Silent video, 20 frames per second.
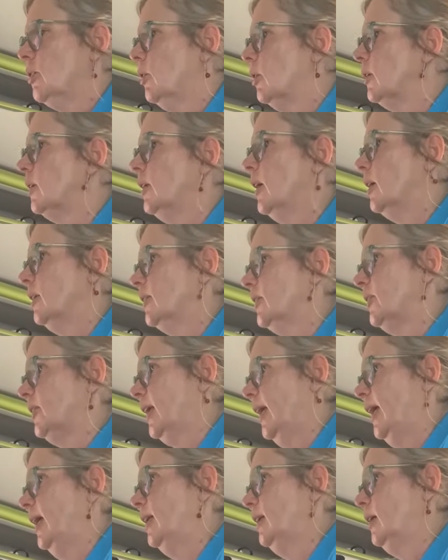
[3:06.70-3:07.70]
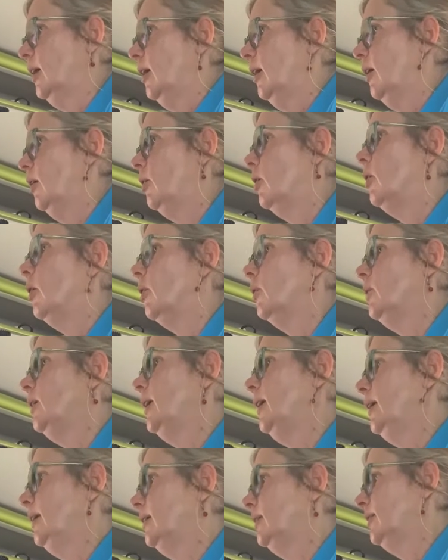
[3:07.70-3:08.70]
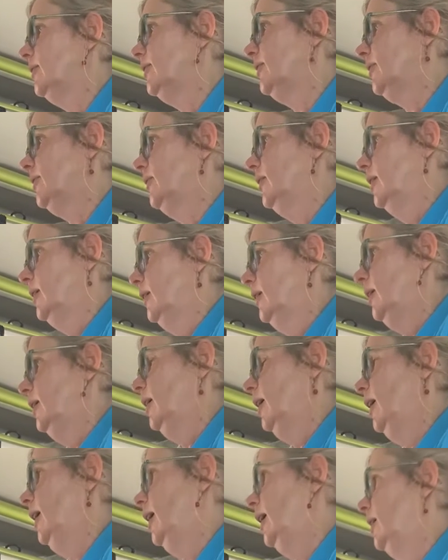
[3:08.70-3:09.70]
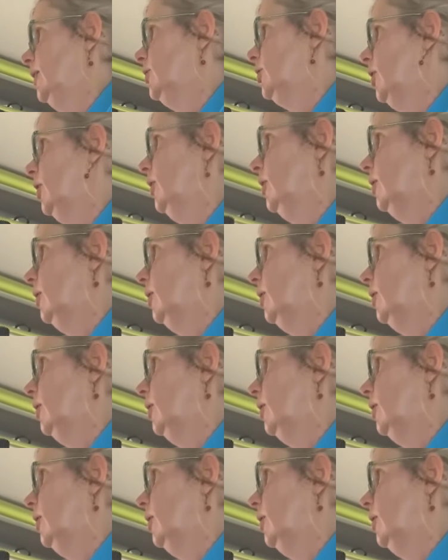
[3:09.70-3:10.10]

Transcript: could not stand her loneliness and